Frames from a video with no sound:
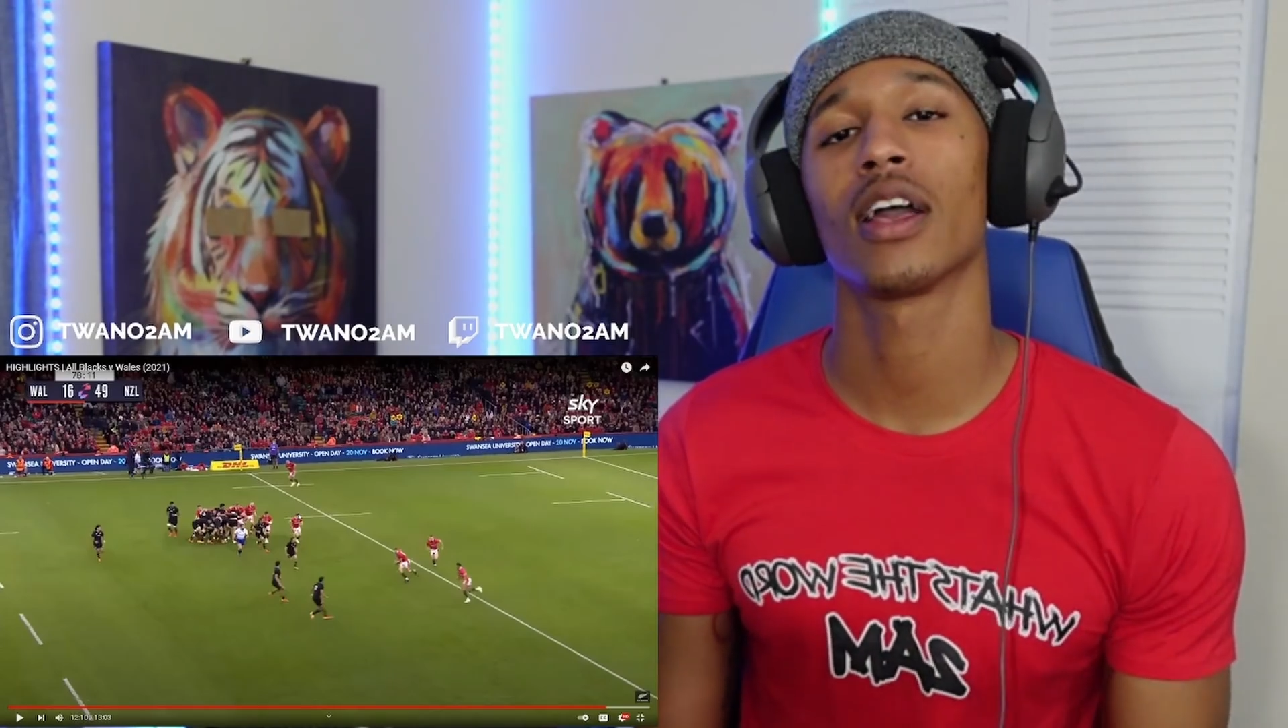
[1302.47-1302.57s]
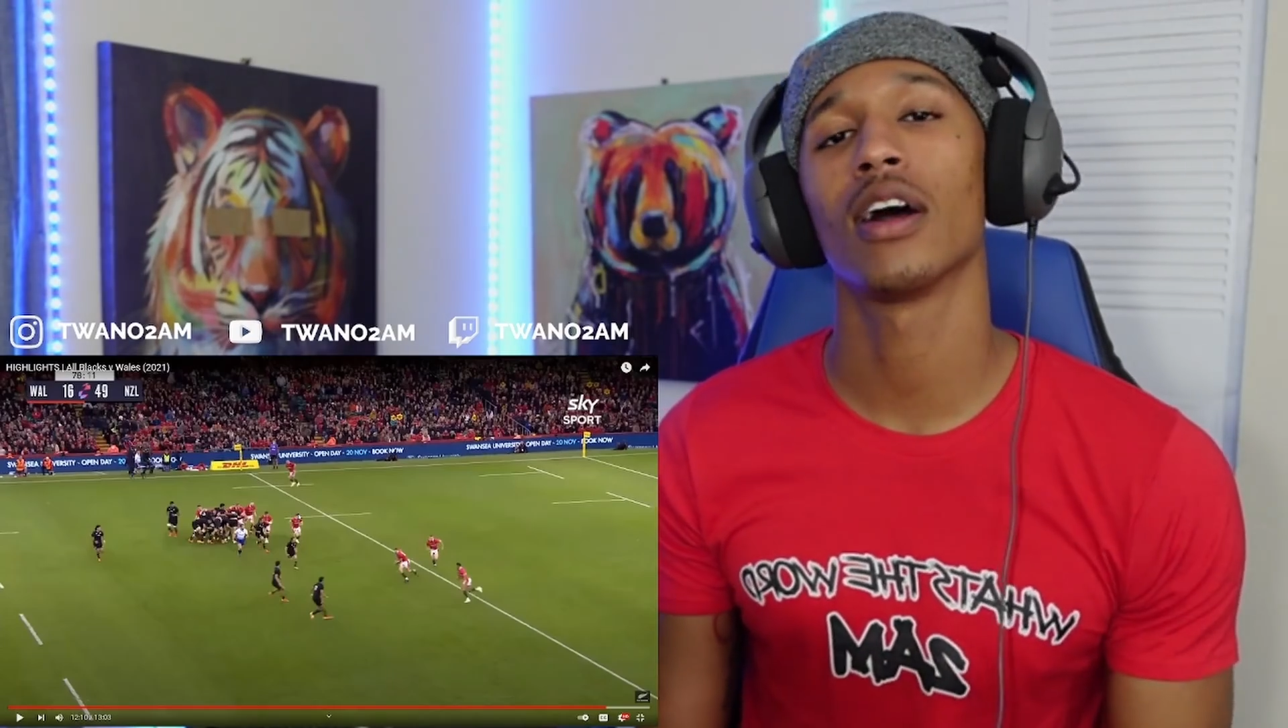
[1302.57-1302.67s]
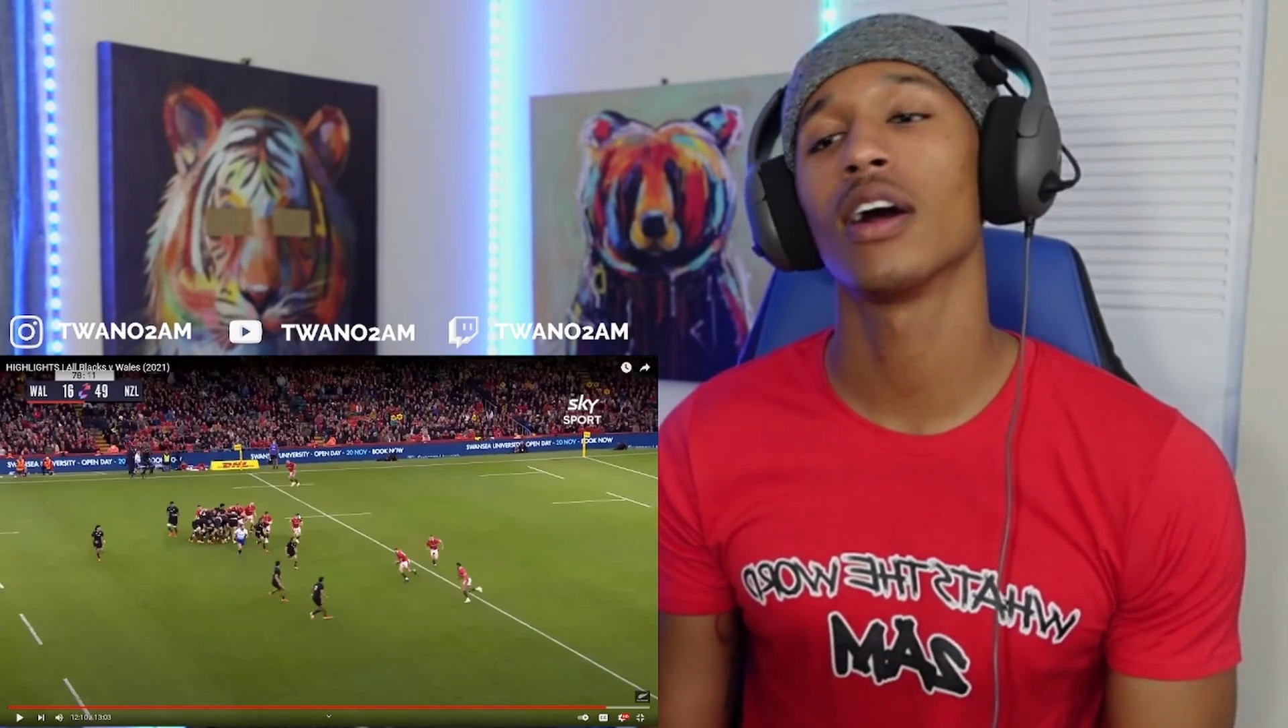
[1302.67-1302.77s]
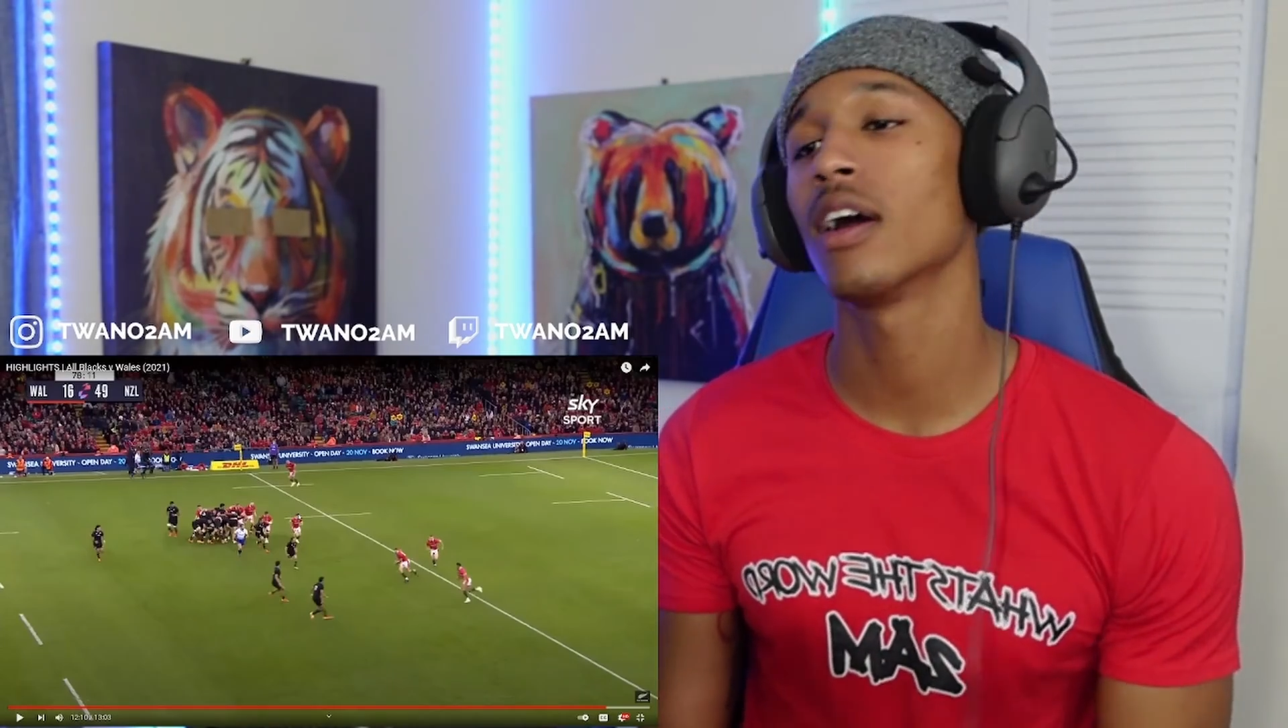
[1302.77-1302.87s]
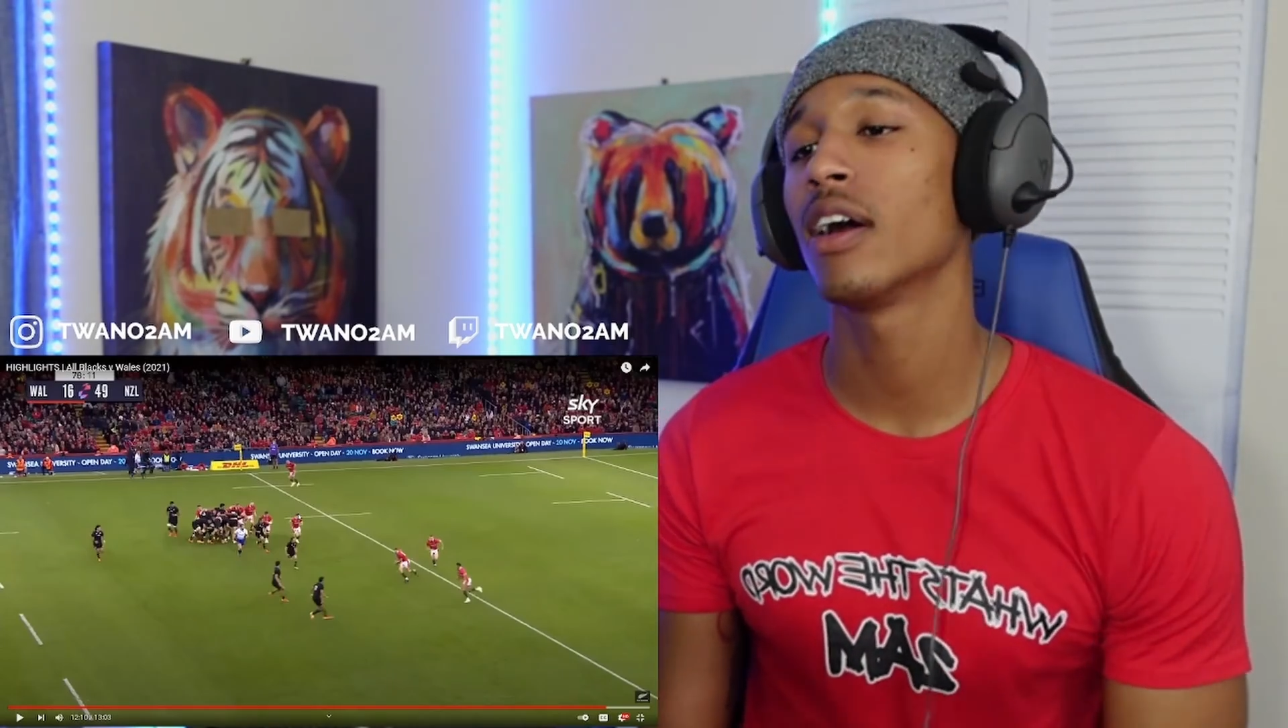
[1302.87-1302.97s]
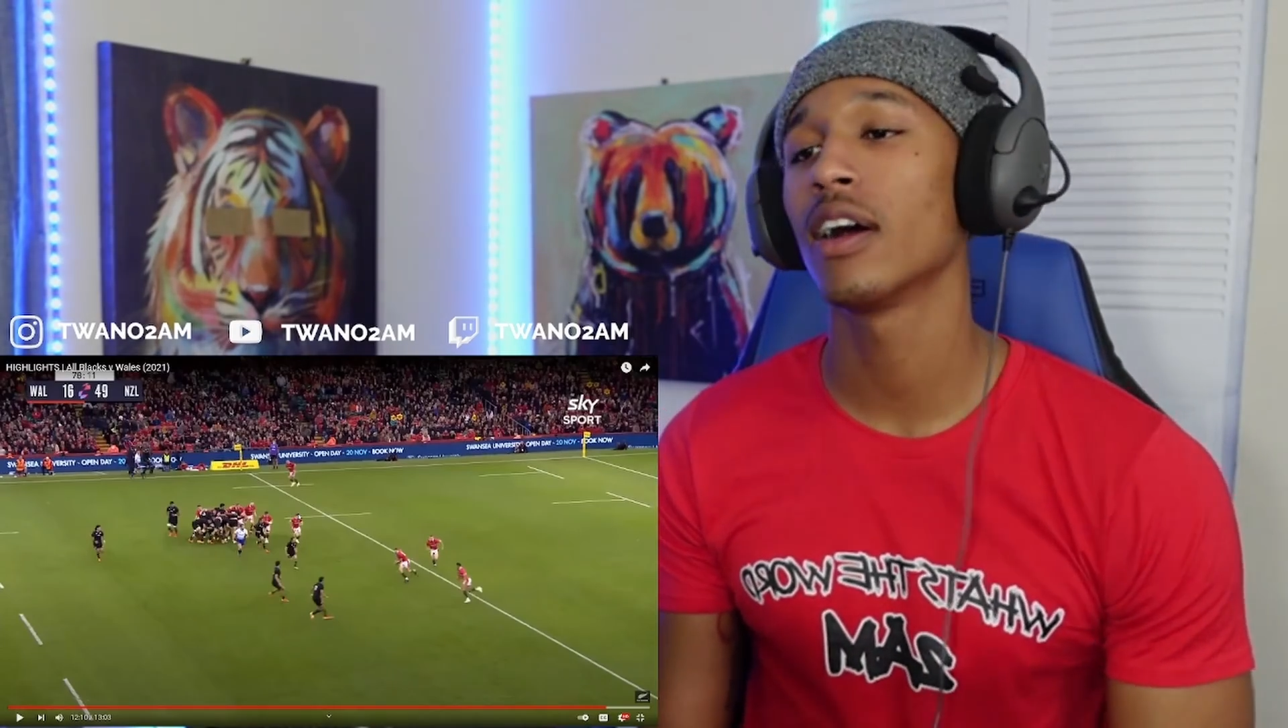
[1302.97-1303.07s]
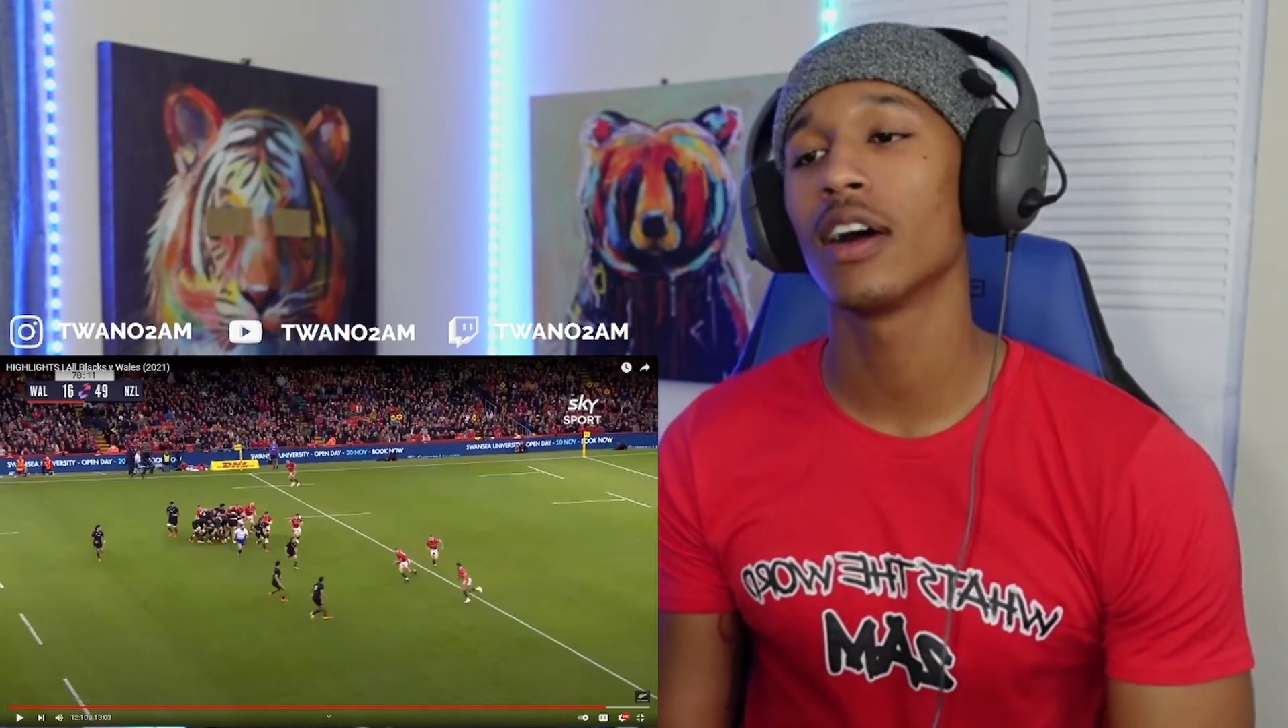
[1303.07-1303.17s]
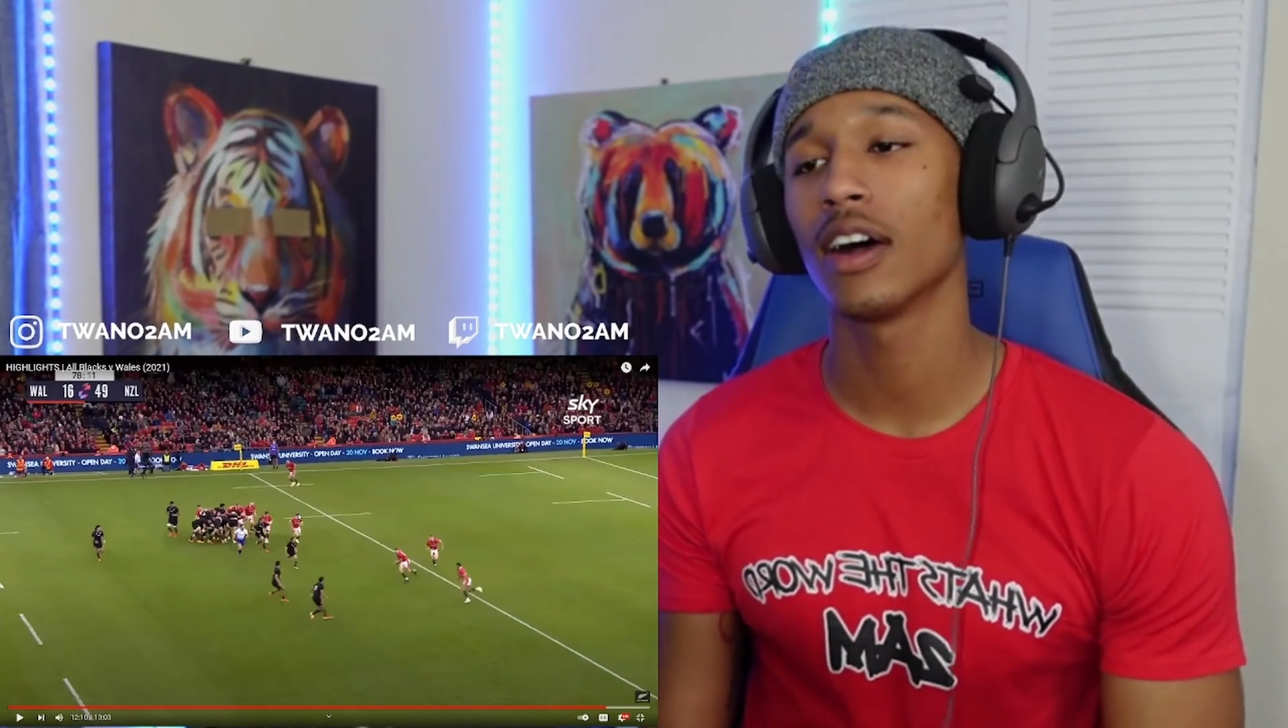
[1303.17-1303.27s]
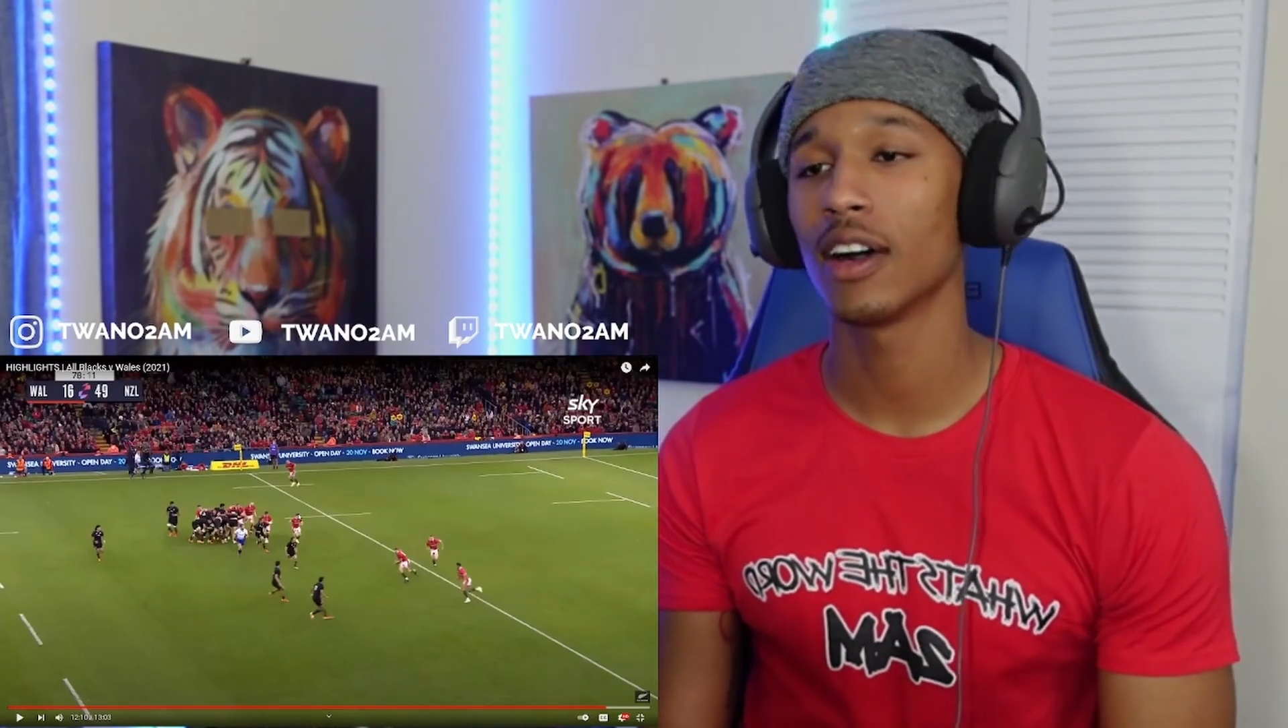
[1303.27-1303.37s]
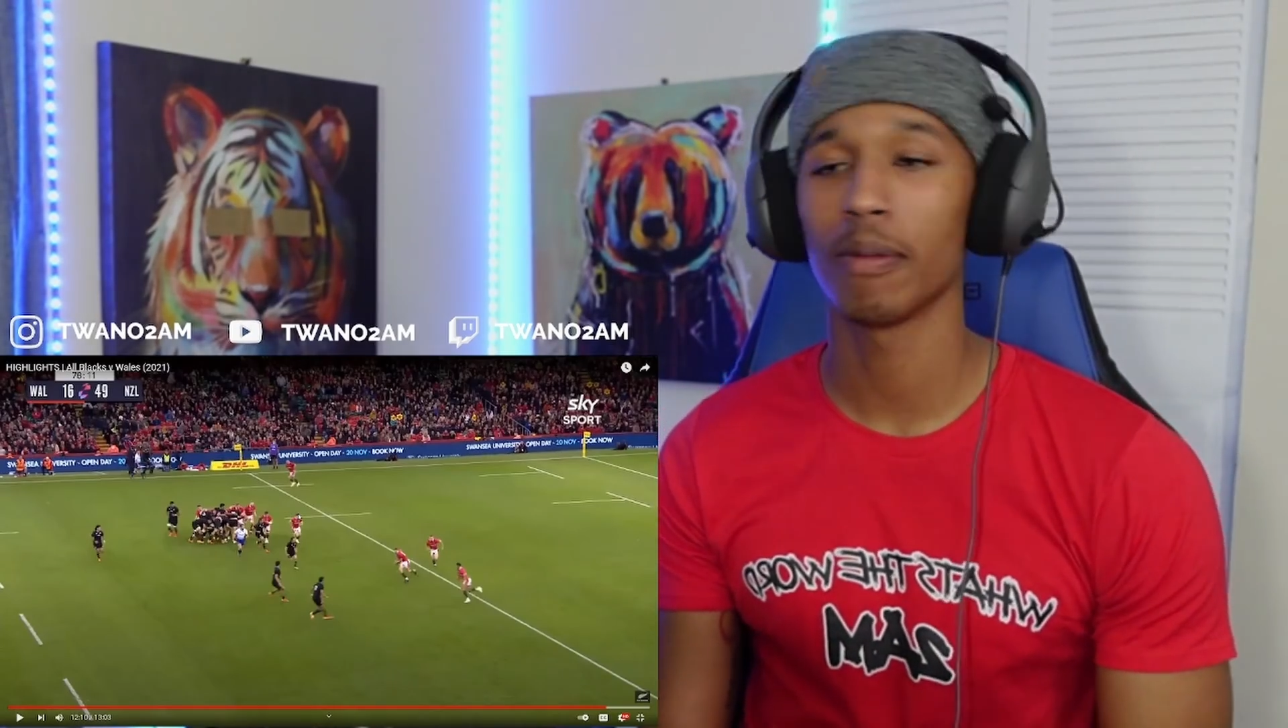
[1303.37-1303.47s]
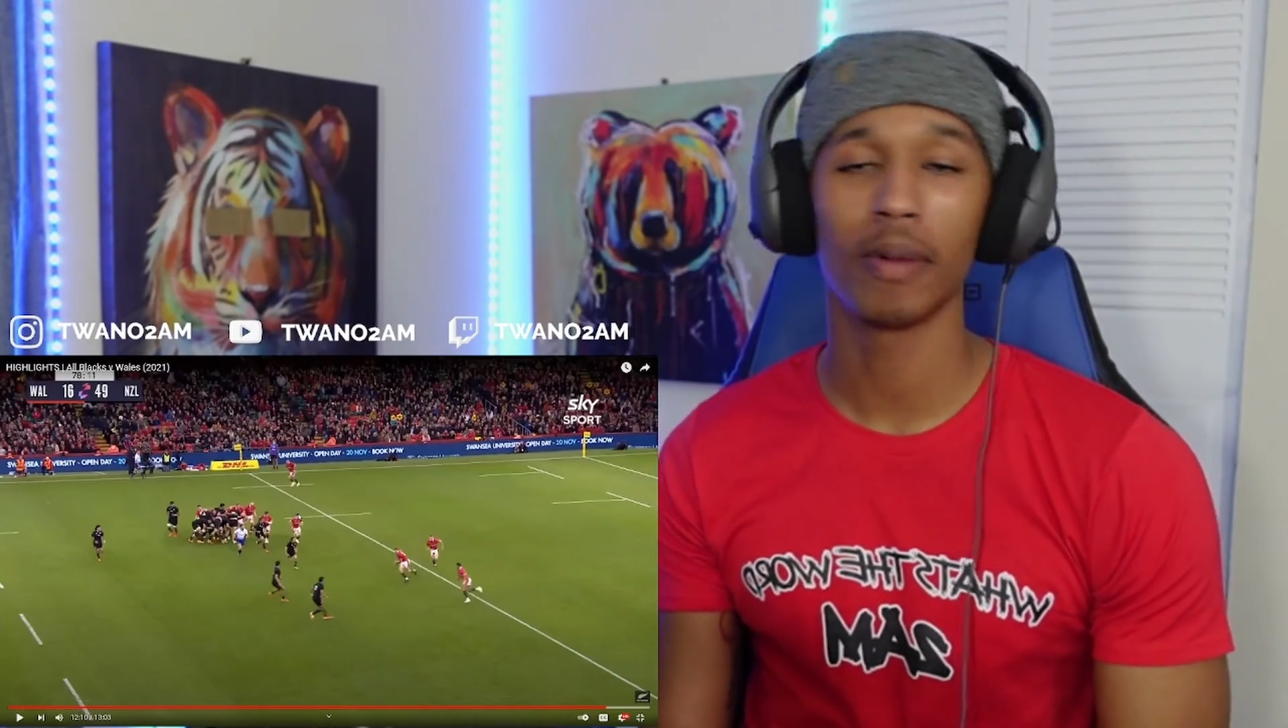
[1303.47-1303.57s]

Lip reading: but